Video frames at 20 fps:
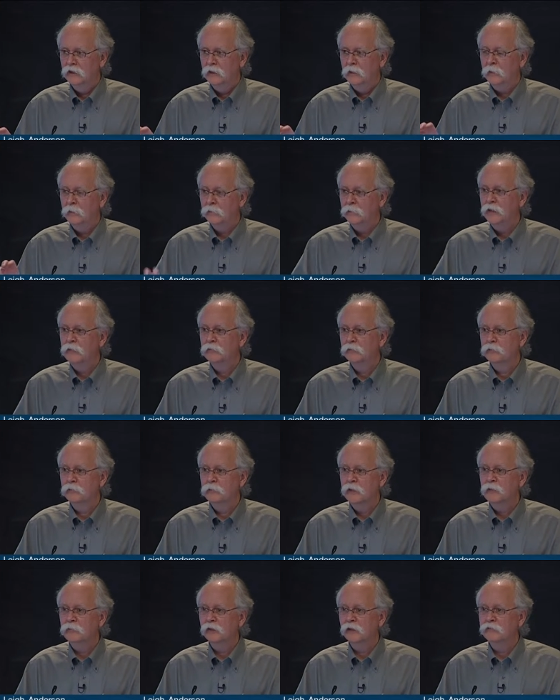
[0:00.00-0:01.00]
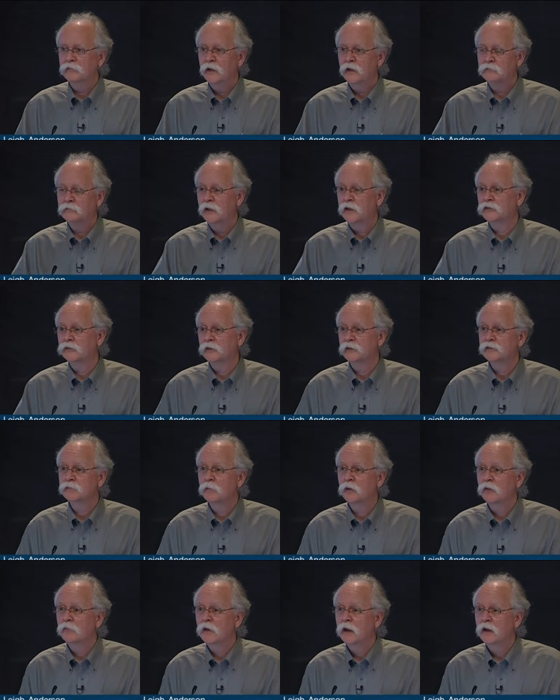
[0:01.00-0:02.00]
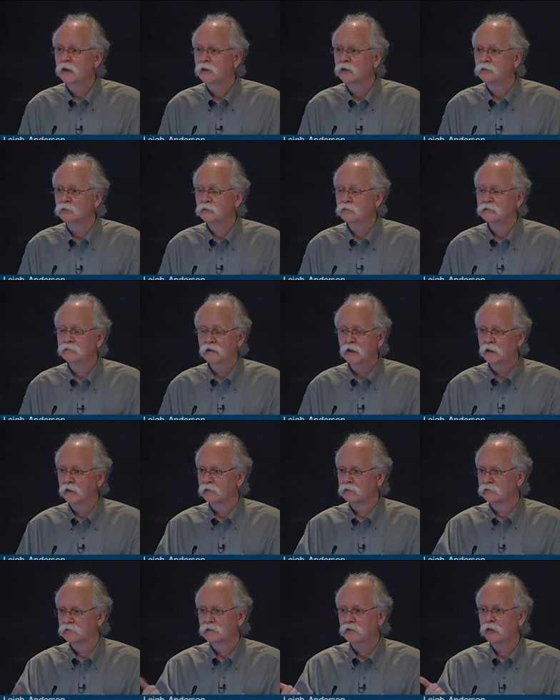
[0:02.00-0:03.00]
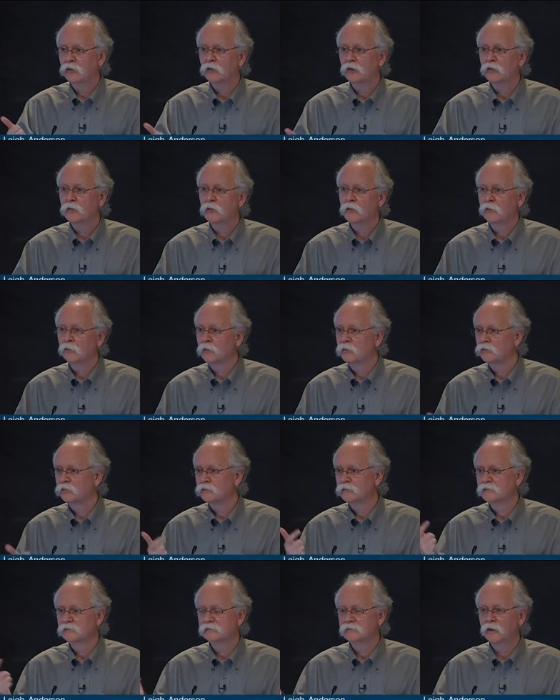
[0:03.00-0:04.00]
The people have been measuring small molecules like steroid hormones,